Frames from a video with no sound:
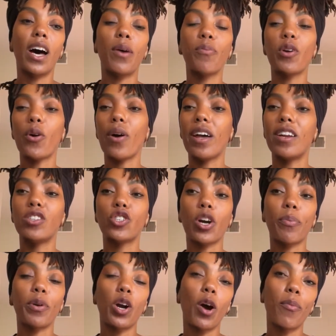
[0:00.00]
Go ahead and
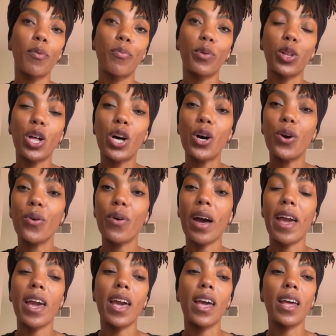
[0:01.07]
drop a comment below,
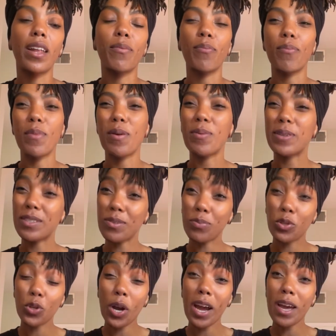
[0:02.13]
and maybe
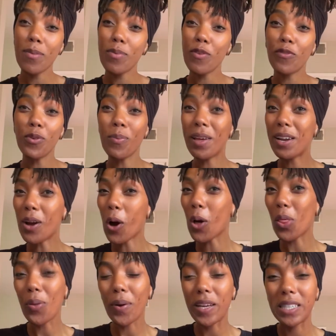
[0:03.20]
subscribe if you made it
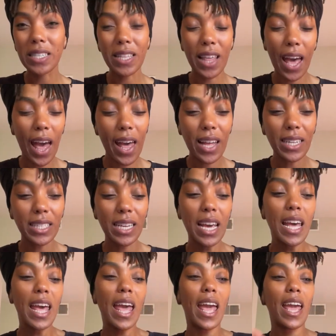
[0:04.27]
all the way to the end,
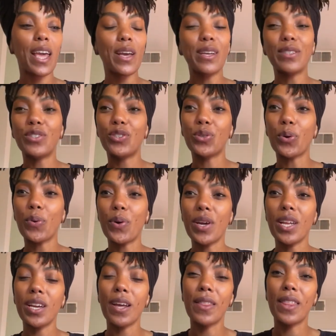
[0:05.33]
and
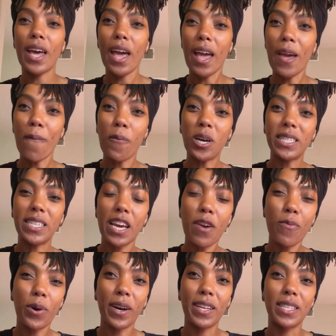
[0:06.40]
join the A1 Day
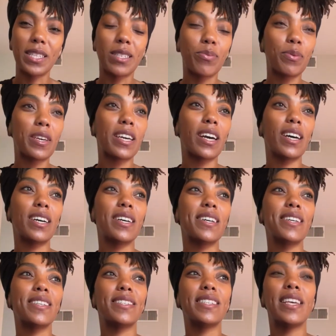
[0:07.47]
Ones,
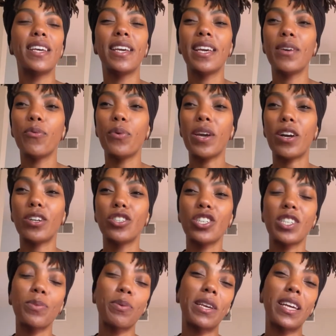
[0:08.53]
because we are
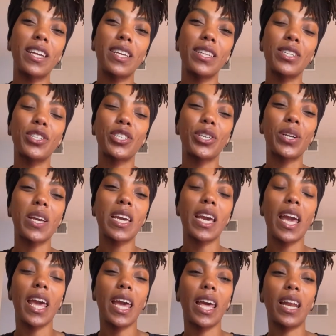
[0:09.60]
just beginning the
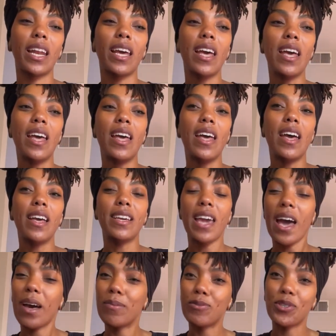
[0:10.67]
journey. And
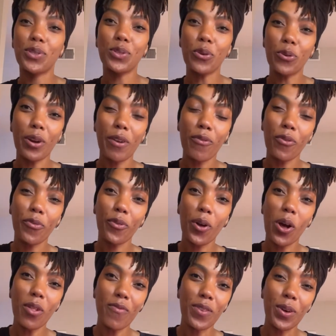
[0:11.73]
yeah, I'm just so grateful for
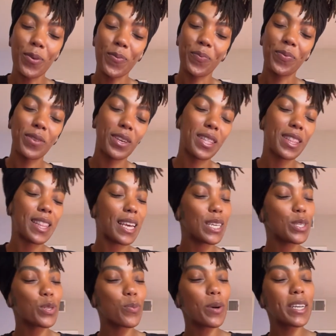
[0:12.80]
all of you. Thank
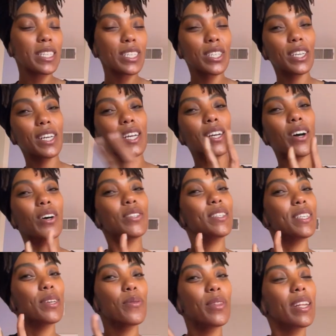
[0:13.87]
you so much, and I'll
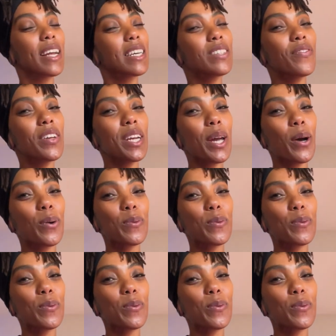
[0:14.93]
see you in the next video.